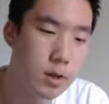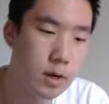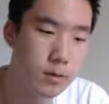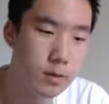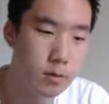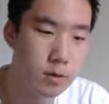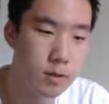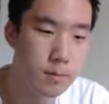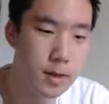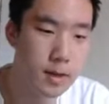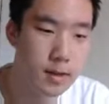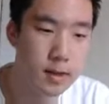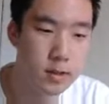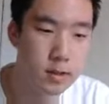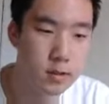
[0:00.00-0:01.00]
have to really pay
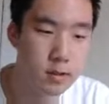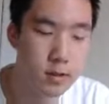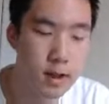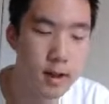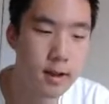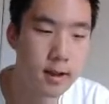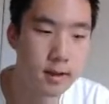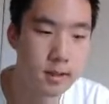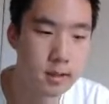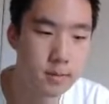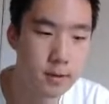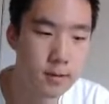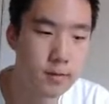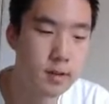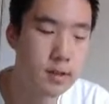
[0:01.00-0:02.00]
attention to that x.
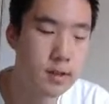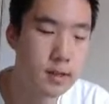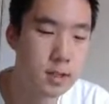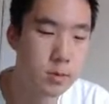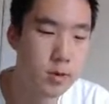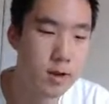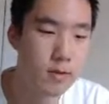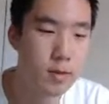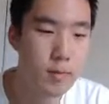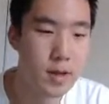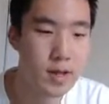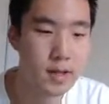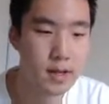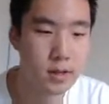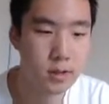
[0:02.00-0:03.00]
But if it is, we have to
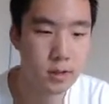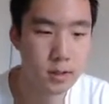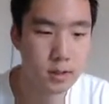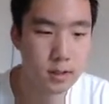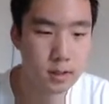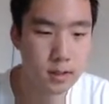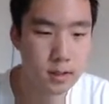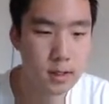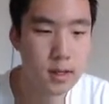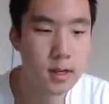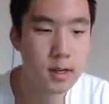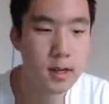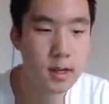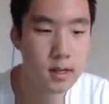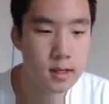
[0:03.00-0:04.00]
pay attention to see
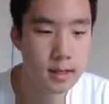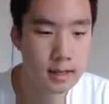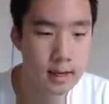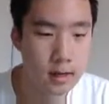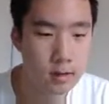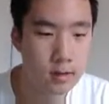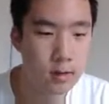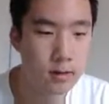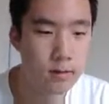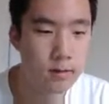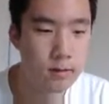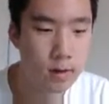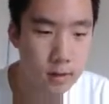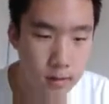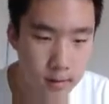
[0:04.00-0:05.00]
the character in
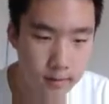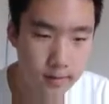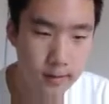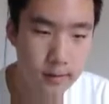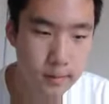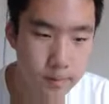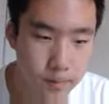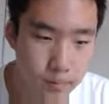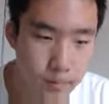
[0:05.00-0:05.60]
front of it.